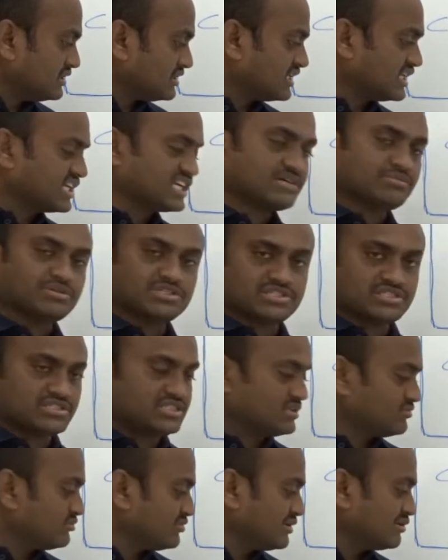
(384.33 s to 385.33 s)
data bus,
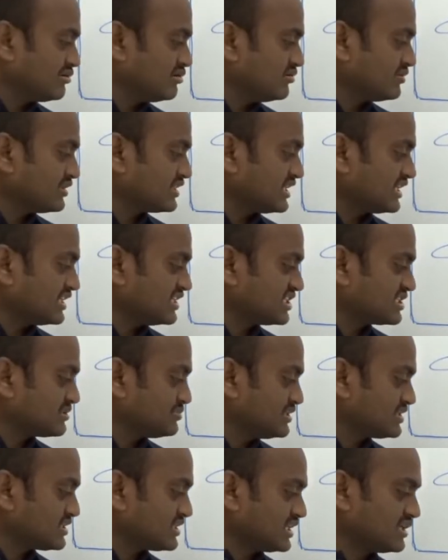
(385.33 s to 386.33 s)
then we will go with address
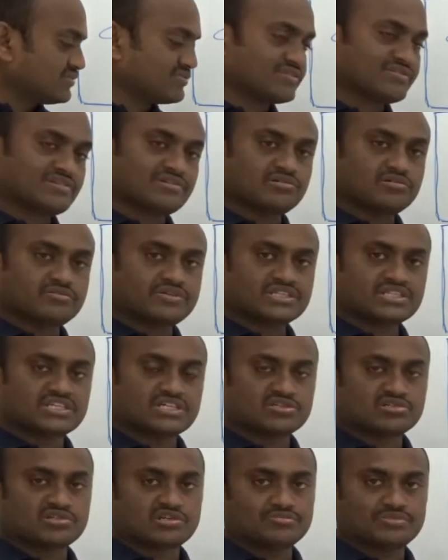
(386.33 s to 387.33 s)
bus and we will go with
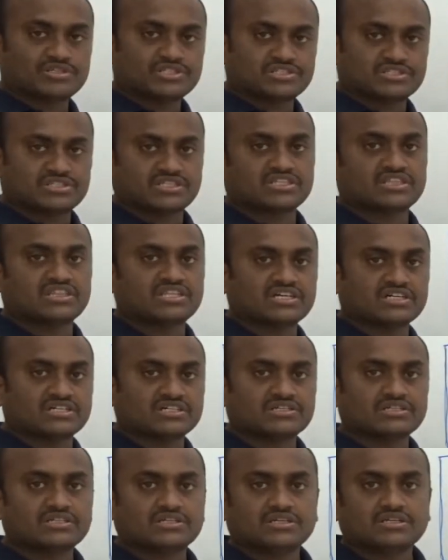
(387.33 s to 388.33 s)
control bus in
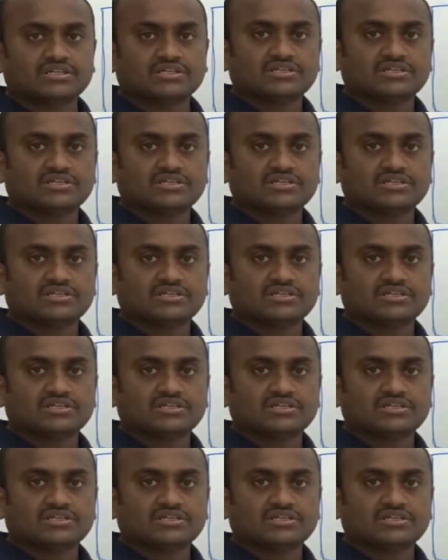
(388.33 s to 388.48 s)
the